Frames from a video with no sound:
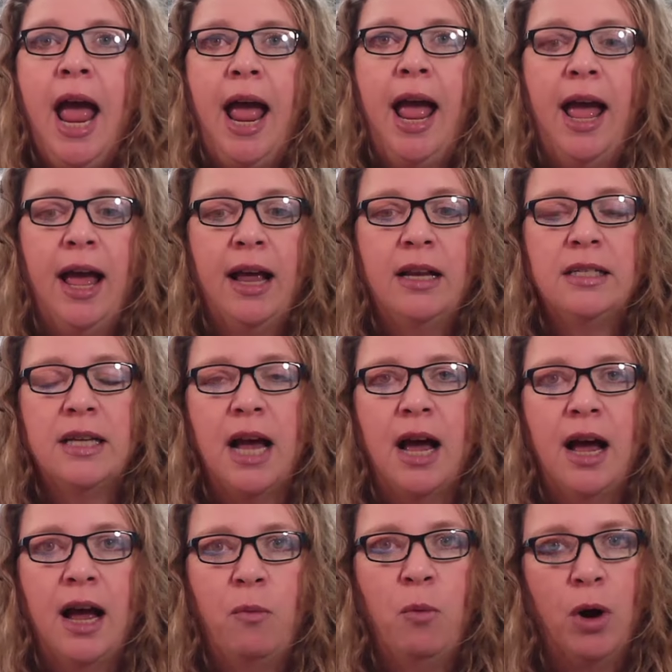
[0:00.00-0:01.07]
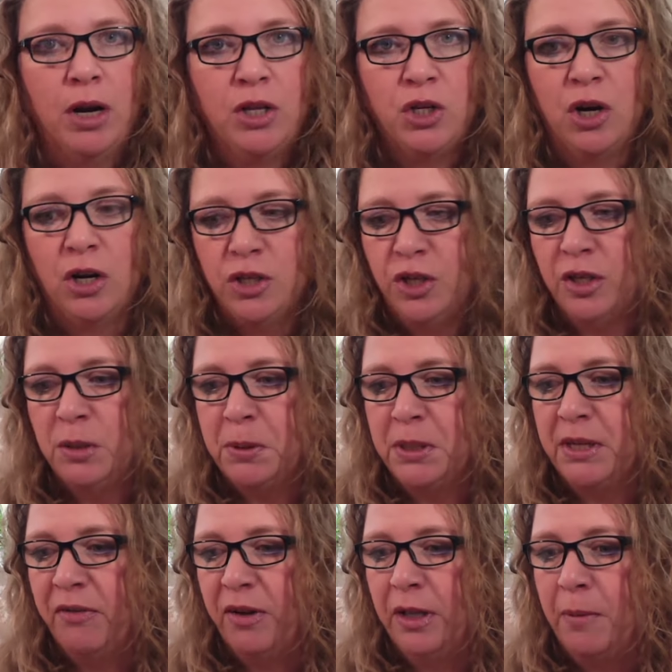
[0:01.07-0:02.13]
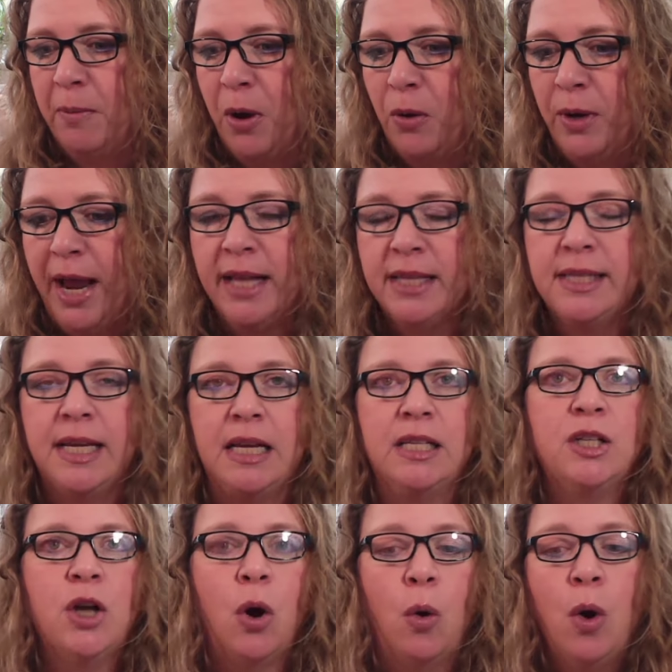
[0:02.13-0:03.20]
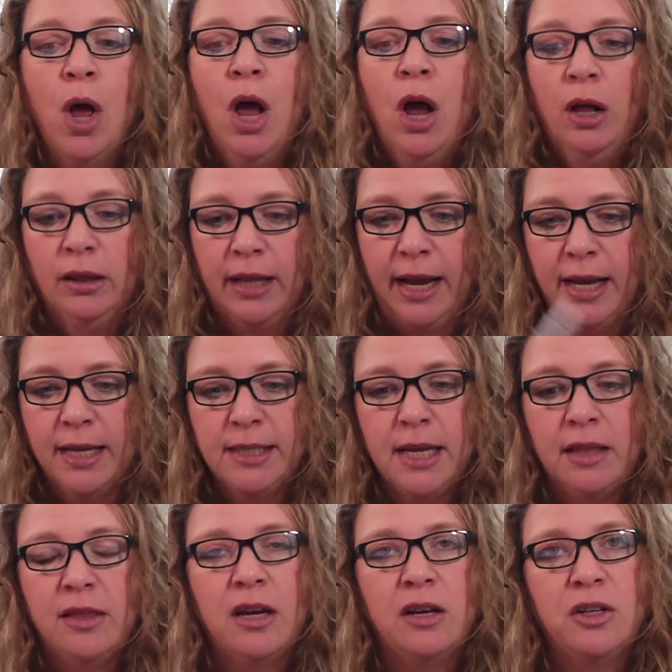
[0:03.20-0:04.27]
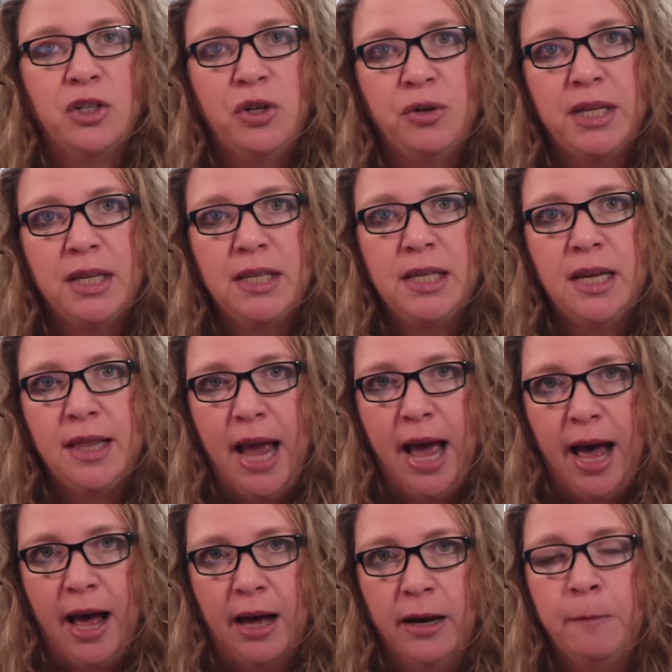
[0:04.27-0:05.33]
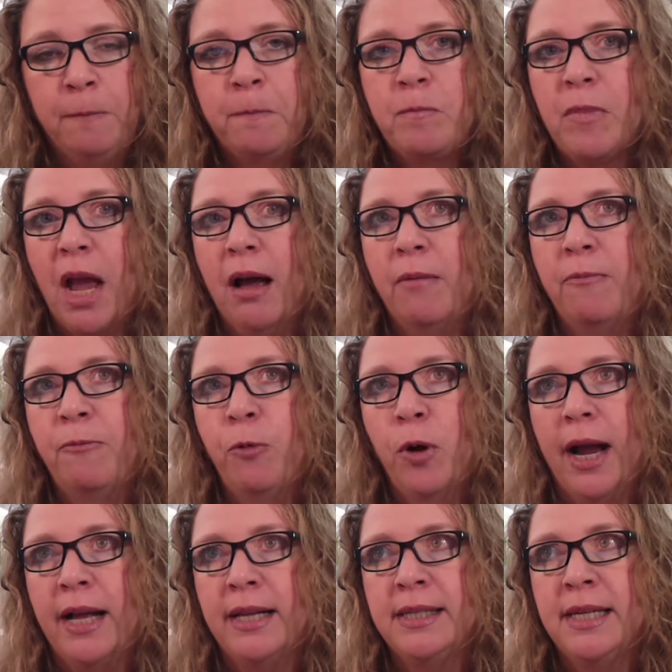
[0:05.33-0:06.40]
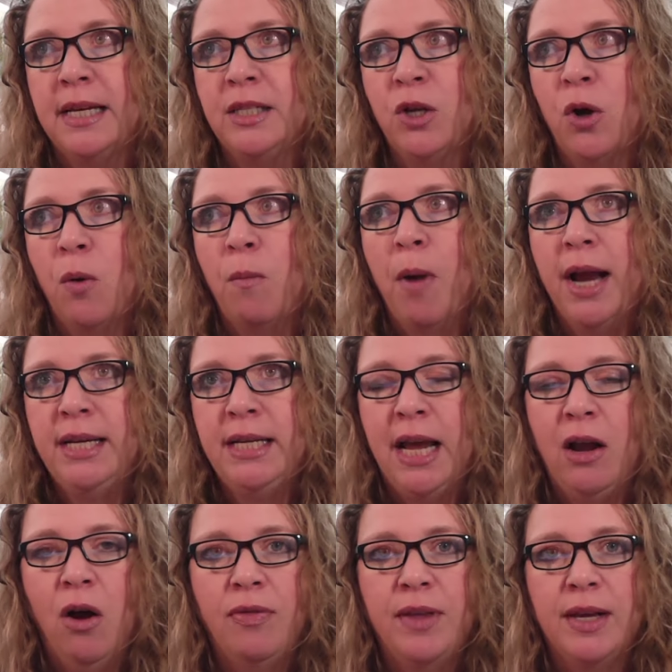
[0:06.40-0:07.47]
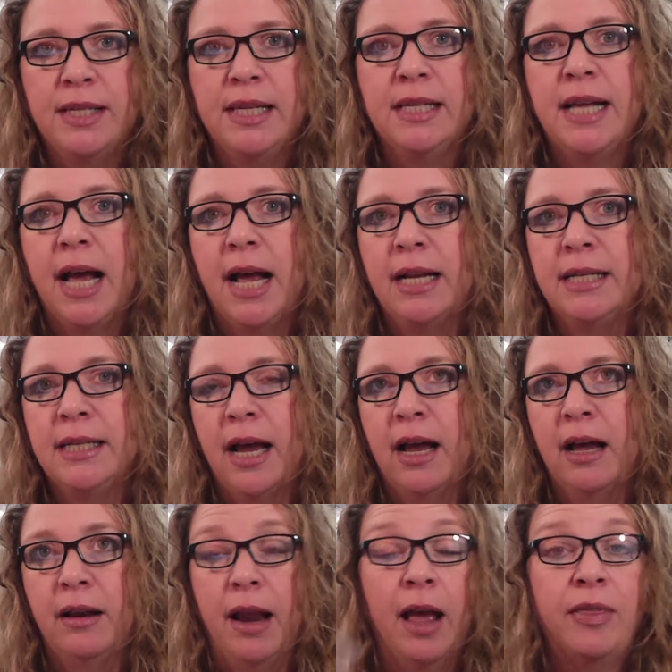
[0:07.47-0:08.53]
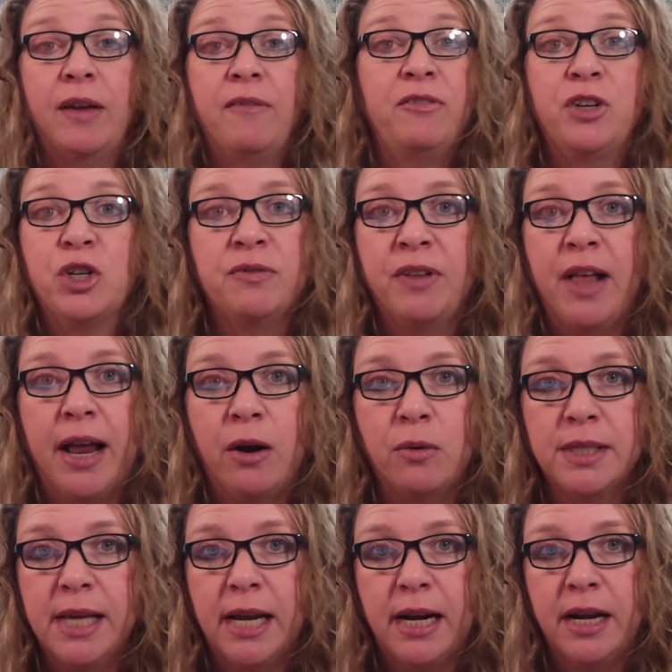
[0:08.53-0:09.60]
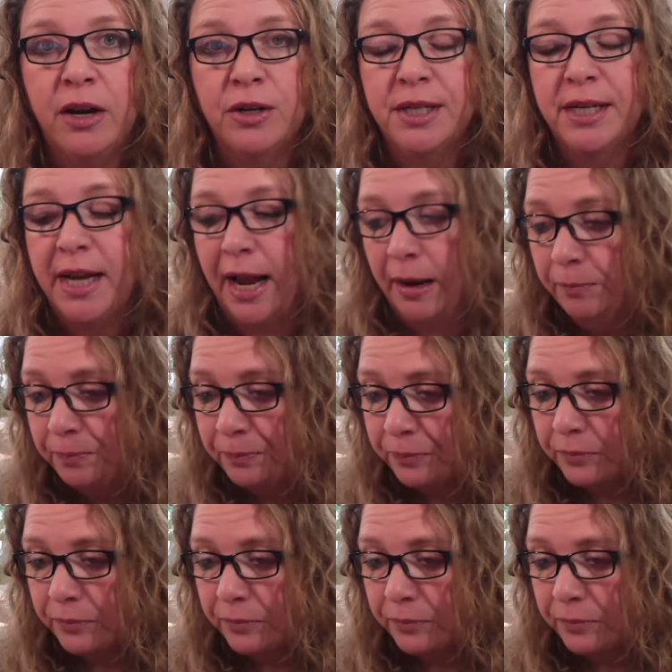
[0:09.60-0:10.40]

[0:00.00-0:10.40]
And I wanted to talk to you specifically about Etsy. So, like I said, the, you did see the ad um, for Etsy. So, my take on this is that, uh, and they've just flat out said it here today.